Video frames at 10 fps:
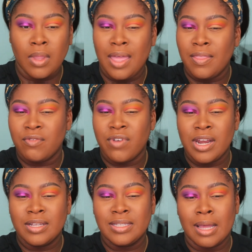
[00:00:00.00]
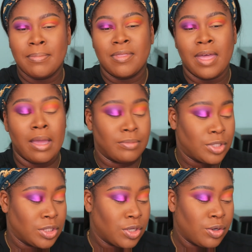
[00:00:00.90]
And then right on top of that, I'm
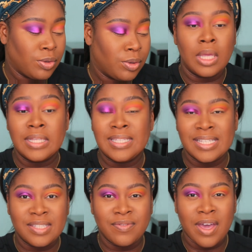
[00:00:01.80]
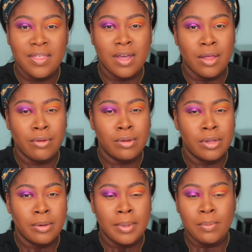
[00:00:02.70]
just gonna intensify the color a
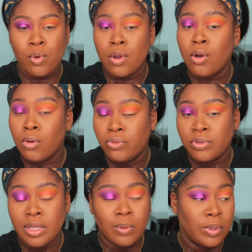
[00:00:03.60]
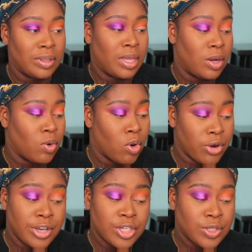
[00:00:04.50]
little bit more, hopefully with an
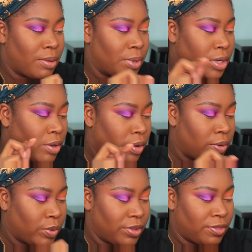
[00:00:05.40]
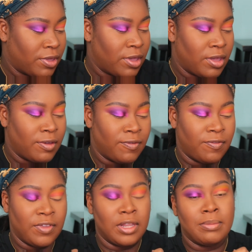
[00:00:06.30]
orange. I'm gonna go in with
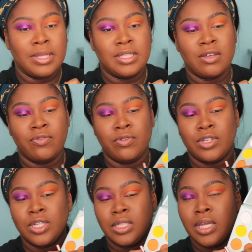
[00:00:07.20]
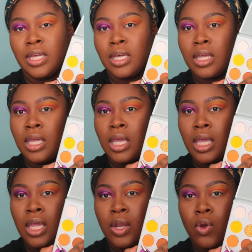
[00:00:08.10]
Feeling Myself, which is like
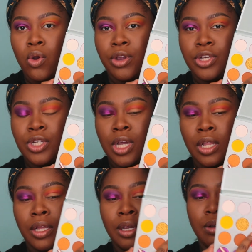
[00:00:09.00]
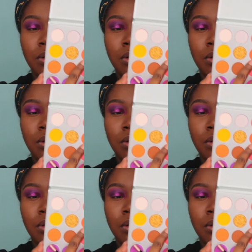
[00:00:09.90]
an orange color,